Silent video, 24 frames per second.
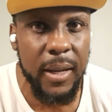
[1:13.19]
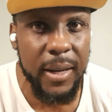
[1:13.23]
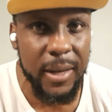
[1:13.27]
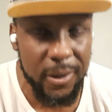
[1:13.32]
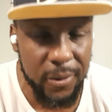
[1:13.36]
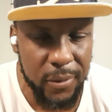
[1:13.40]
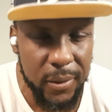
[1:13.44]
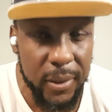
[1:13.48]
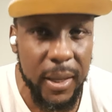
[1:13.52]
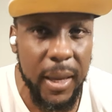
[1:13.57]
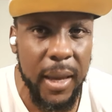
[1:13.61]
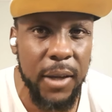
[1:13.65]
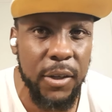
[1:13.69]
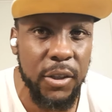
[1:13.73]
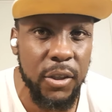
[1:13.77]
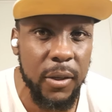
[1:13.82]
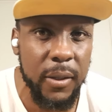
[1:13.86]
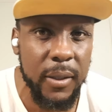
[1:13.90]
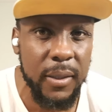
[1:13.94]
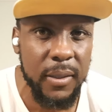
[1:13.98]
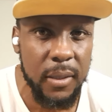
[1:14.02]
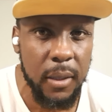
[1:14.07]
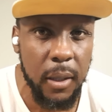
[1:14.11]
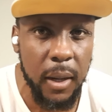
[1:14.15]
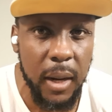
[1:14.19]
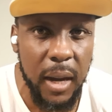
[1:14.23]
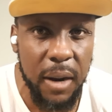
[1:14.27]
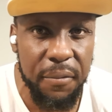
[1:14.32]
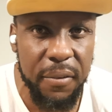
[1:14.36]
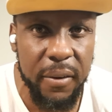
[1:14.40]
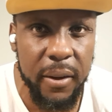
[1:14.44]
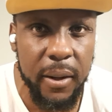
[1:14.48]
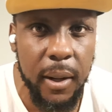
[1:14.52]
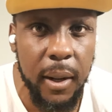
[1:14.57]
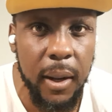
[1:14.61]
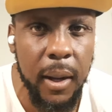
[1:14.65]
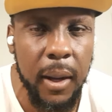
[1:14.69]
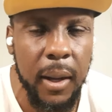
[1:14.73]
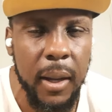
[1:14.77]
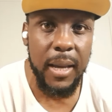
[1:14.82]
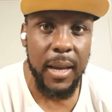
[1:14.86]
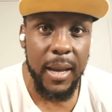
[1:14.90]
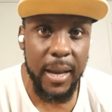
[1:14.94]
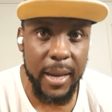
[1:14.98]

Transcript: and education in South Africa.